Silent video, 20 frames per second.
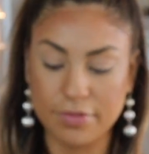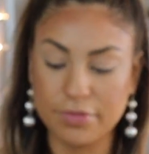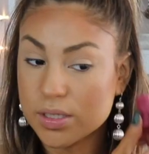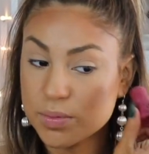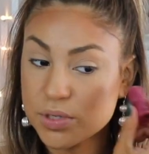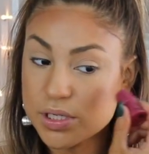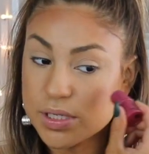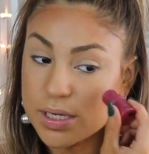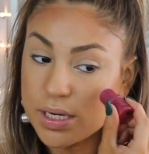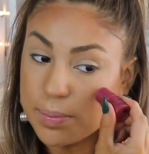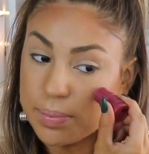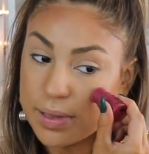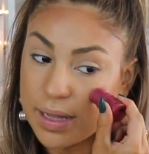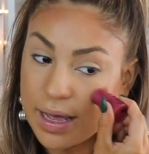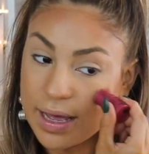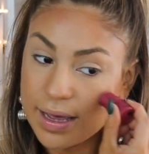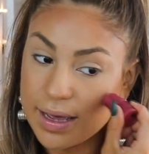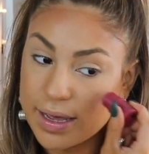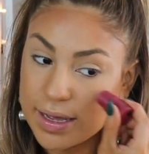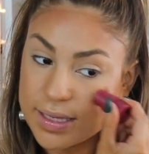So I'm just going to
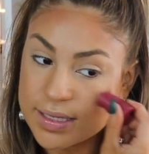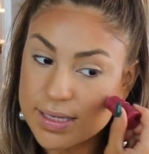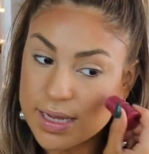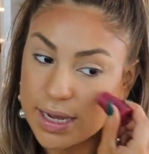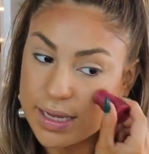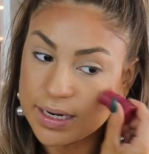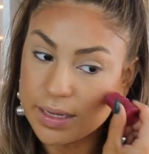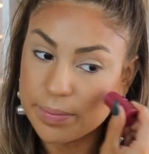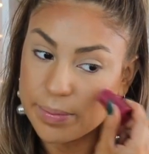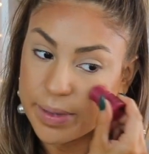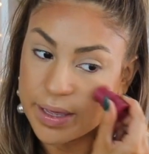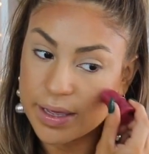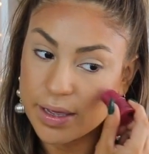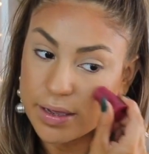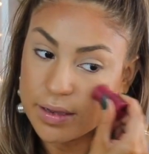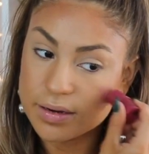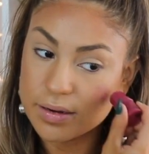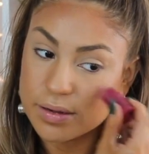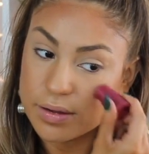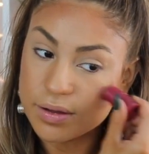apply a tiny
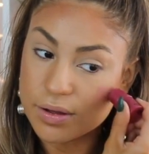bit